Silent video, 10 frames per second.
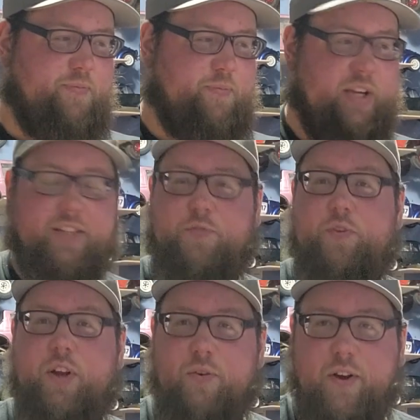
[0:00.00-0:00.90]
Because if you
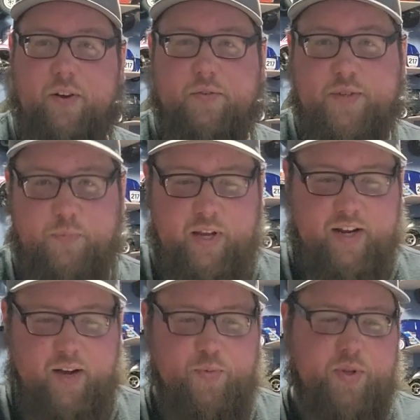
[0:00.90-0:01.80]
don't know, Tamiya
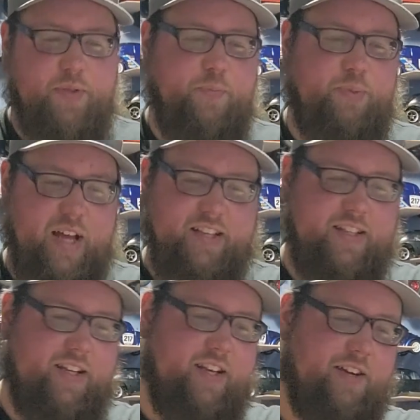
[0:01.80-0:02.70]
comes with
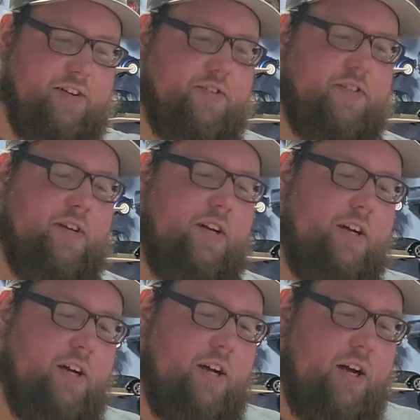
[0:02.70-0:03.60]
plastic gears.
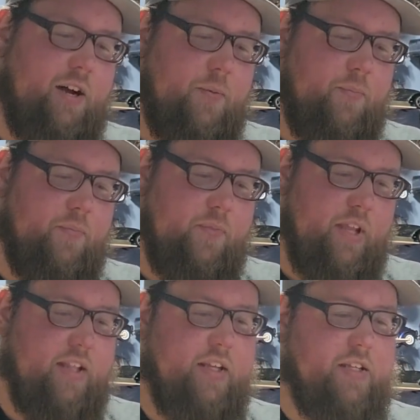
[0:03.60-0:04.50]

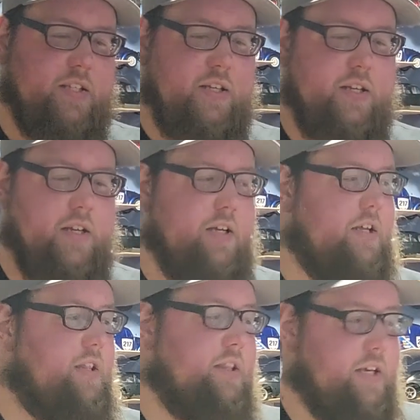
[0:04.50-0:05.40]
At least
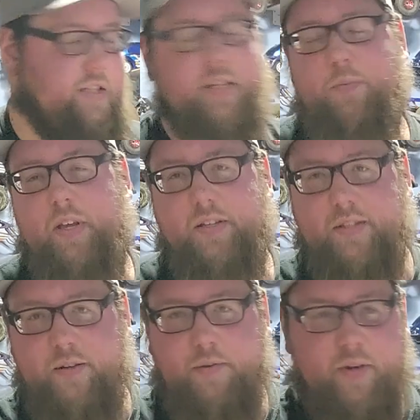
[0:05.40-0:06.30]
these Tamiyas
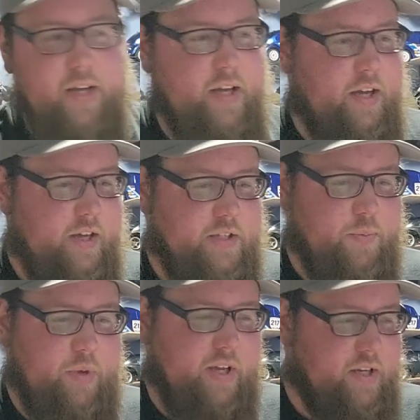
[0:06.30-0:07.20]
do.
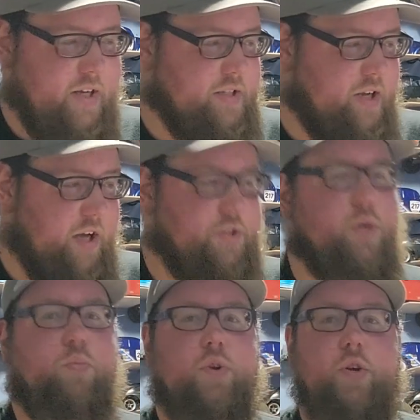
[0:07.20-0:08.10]
Tamiya does also
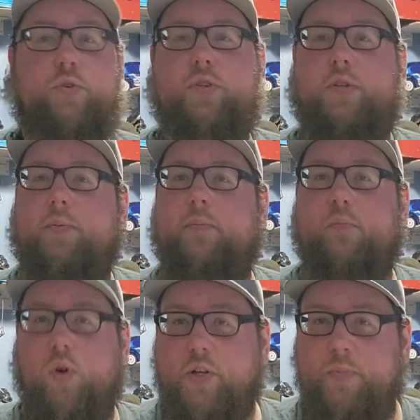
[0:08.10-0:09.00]
produce
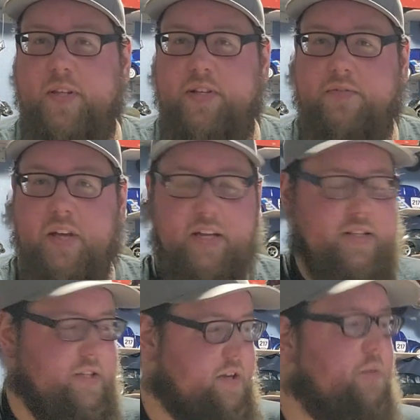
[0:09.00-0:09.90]
more expensive
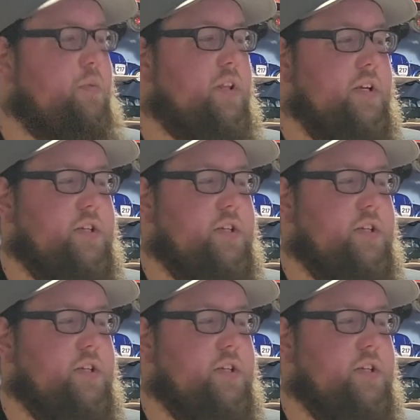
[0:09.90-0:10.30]
kits, but these